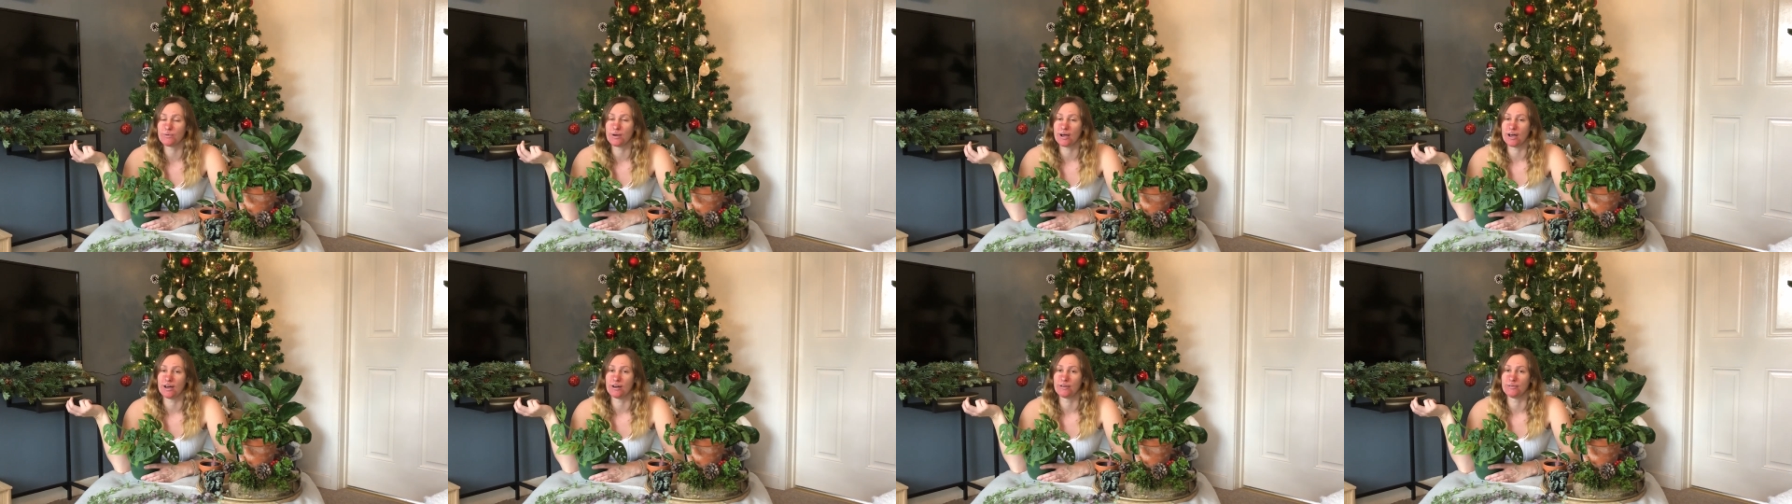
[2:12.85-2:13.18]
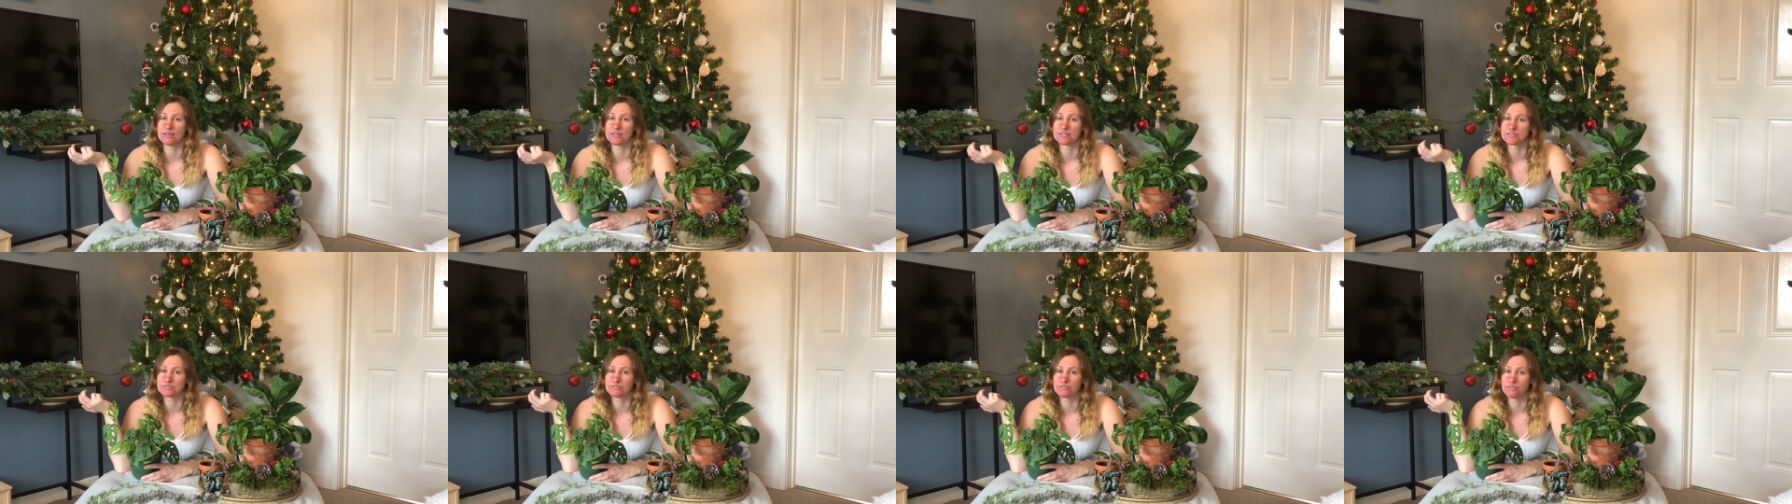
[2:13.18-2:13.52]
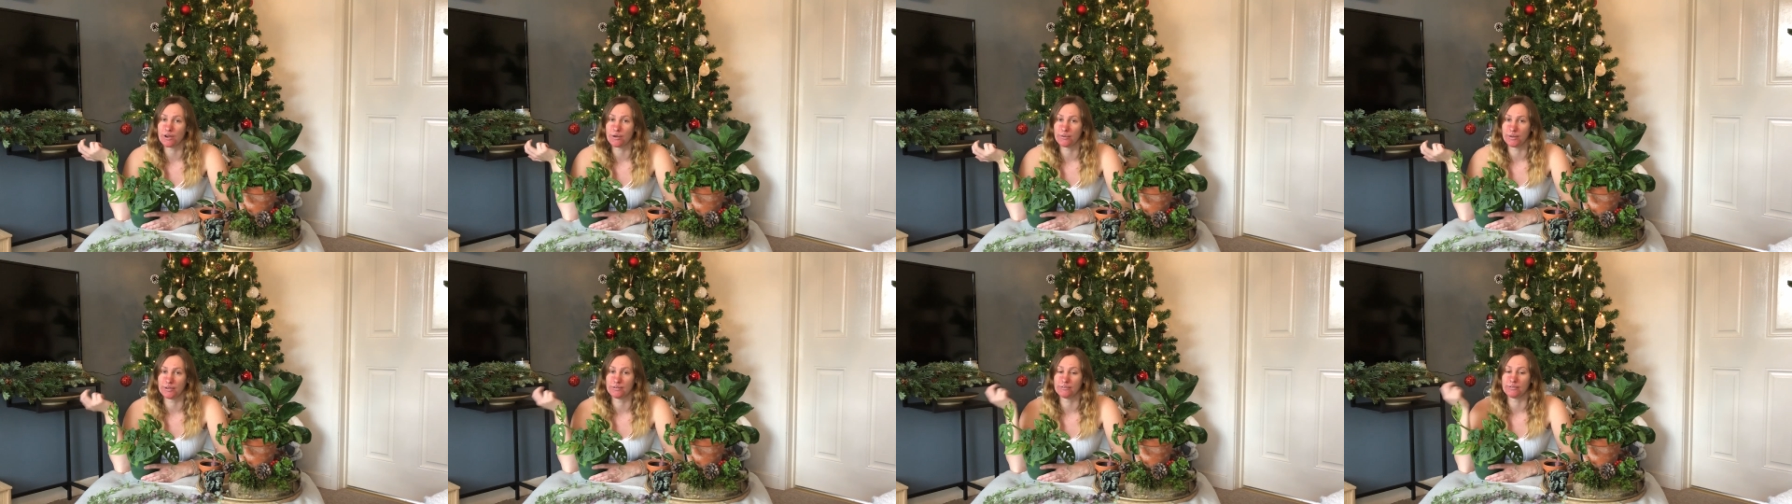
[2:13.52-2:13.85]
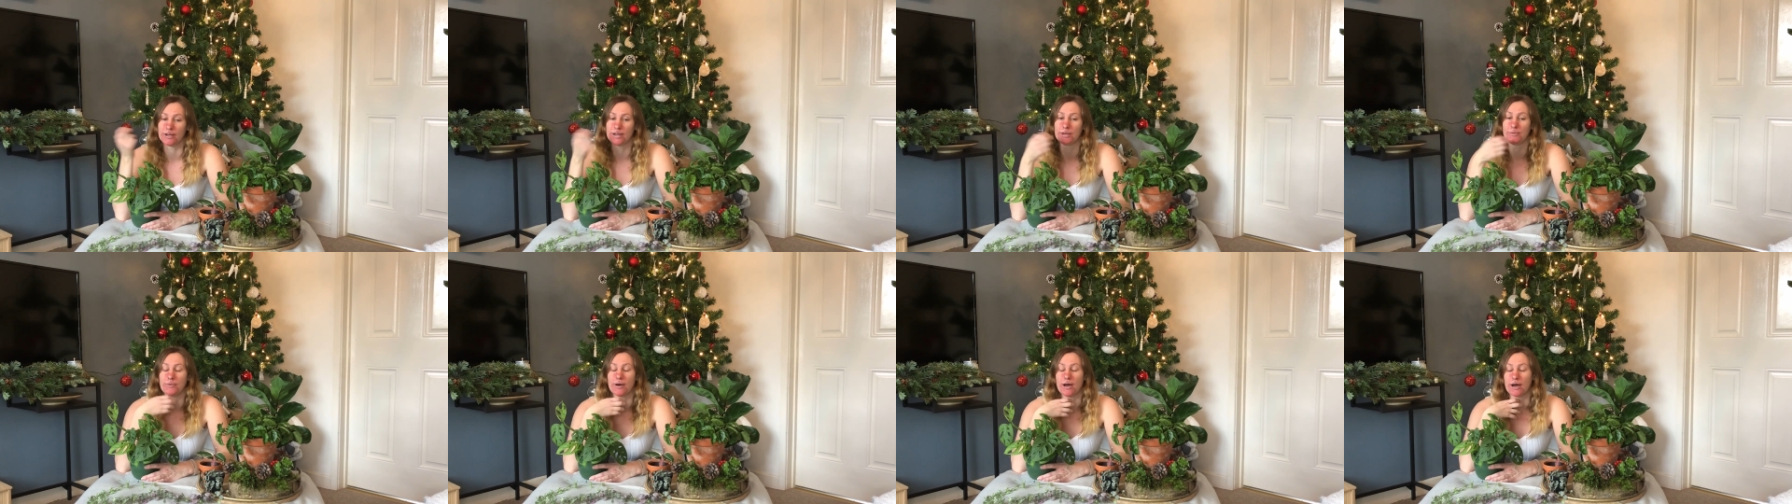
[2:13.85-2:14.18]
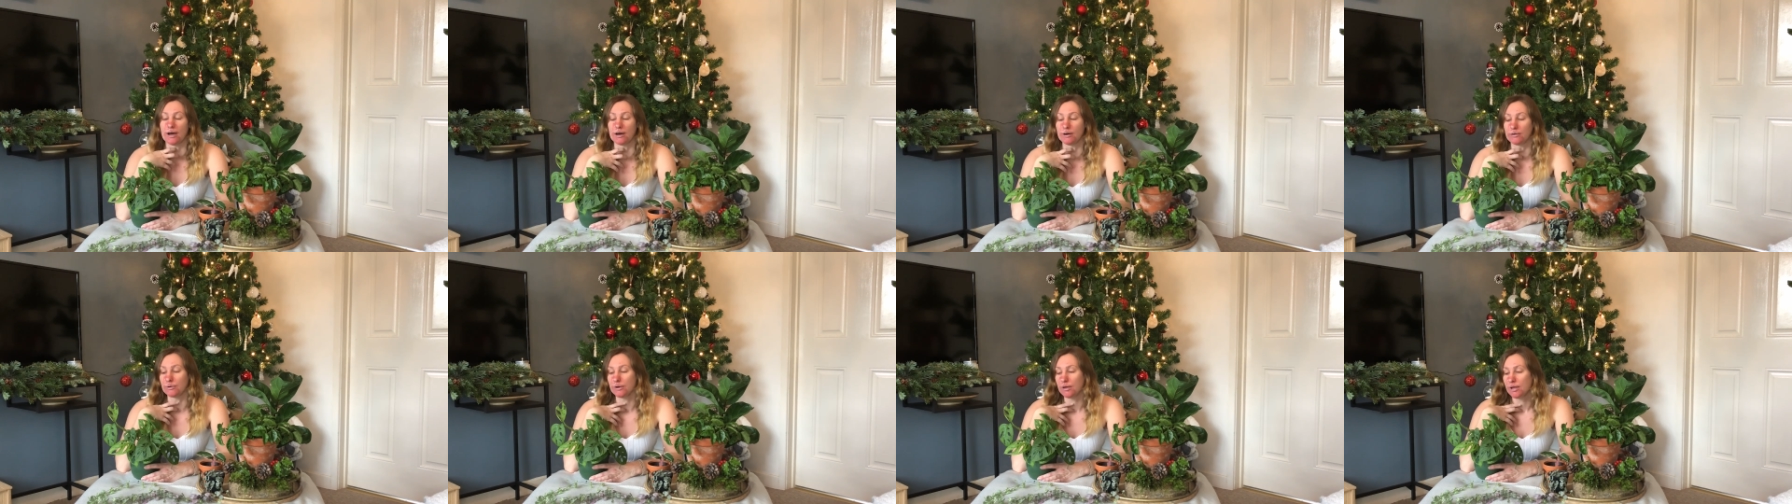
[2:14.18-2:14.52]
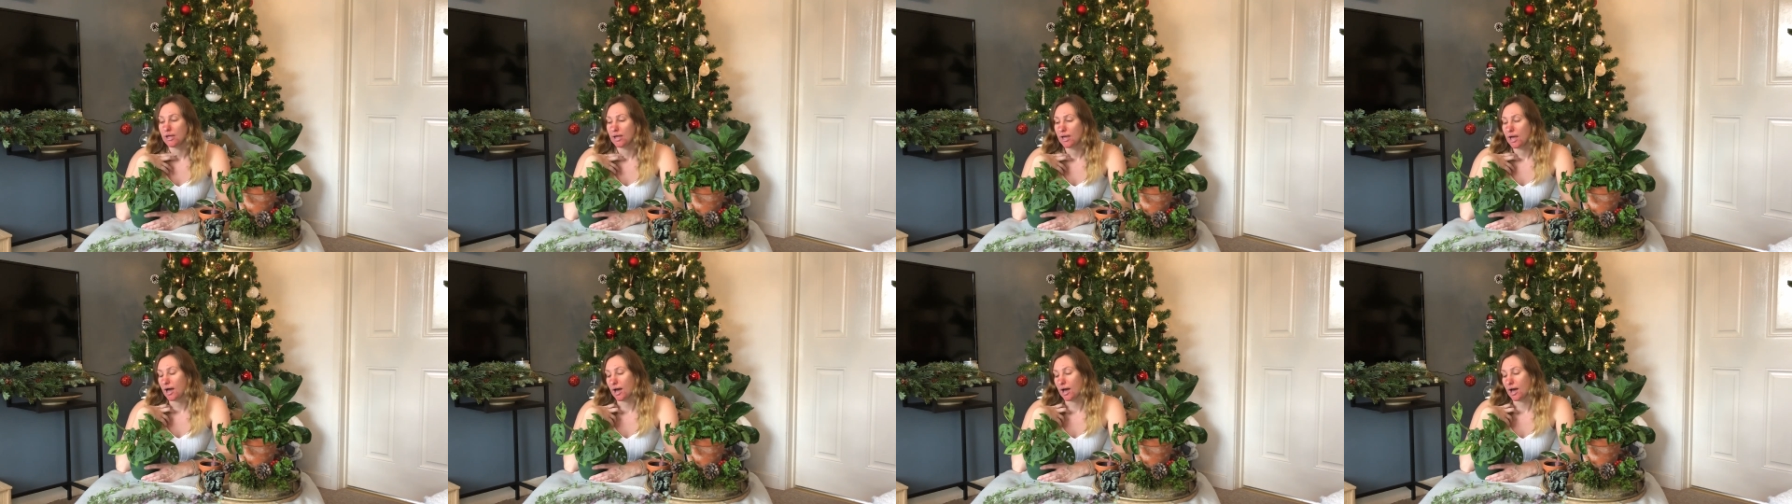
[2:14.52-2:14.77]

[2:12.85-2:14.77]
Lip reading: well. It's growing really well.